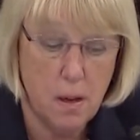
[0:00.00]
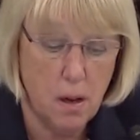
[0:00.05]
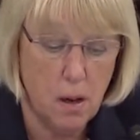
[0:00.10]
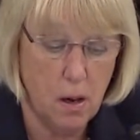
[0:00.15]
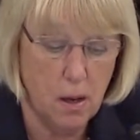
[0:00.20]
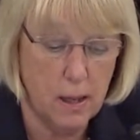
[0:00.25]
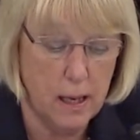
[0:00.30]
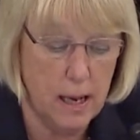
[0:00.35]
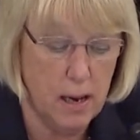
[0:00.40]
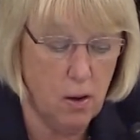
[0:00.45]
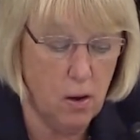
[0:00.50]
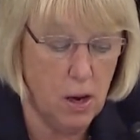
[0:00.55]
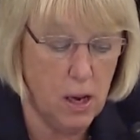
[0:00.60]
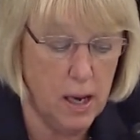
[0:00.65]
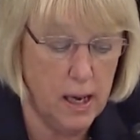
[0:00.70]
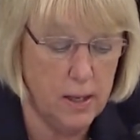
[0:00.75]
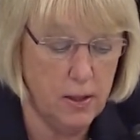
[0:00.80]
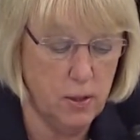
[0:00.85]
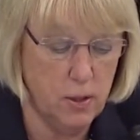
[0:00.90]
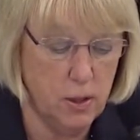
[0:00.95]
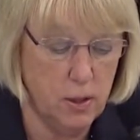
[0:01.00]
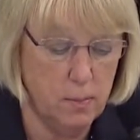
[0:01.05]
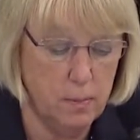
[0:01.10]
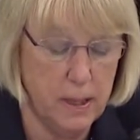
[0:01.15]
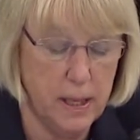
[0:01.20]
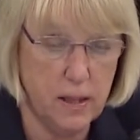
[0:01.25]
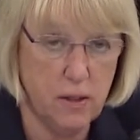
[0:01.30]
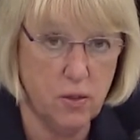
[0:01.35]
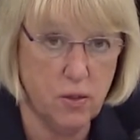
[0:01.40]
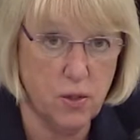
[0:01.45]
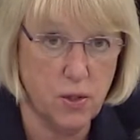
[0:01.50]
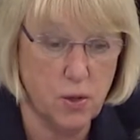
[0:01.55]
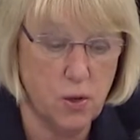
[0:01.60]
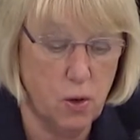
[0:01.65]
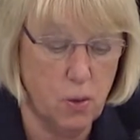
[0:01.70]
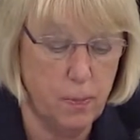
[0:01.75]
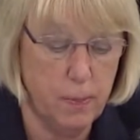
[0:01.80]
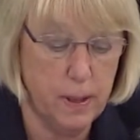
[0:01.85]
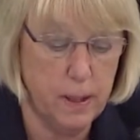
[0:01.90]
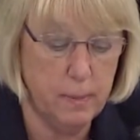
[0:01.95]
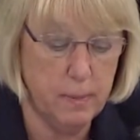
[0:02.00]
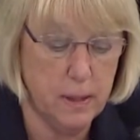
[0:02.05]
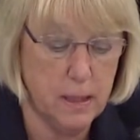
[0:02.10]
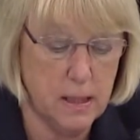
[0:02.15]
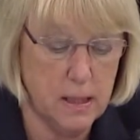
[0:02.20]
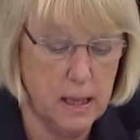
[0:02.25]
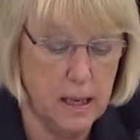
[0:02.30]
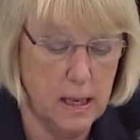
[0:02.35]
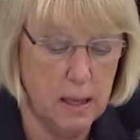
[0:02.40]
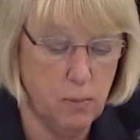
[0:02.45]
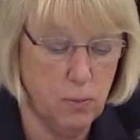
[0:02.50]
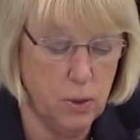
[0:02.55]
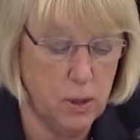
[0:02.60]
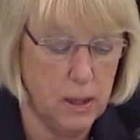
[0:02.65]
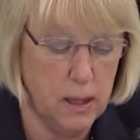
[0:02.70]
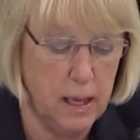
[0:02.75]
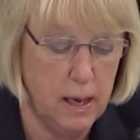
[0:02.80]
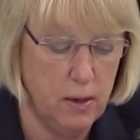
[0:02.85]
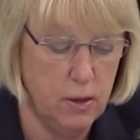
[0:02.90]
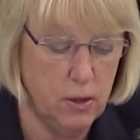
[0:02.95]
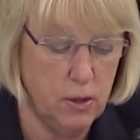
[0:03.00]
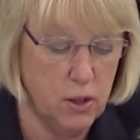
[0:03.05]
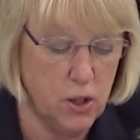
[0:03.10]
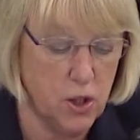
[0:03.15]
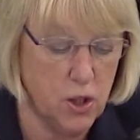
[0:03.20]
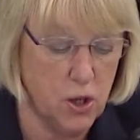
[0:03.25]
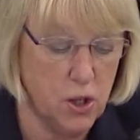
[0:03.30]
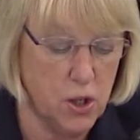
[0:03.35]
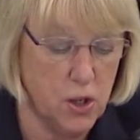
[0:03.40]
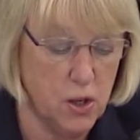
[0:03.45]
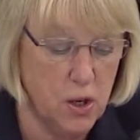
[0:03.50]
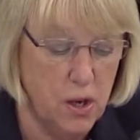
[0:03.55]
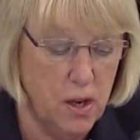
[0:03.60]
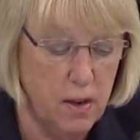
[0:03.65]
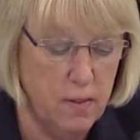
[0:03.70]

on how high you could make those copayments and would allow you to charge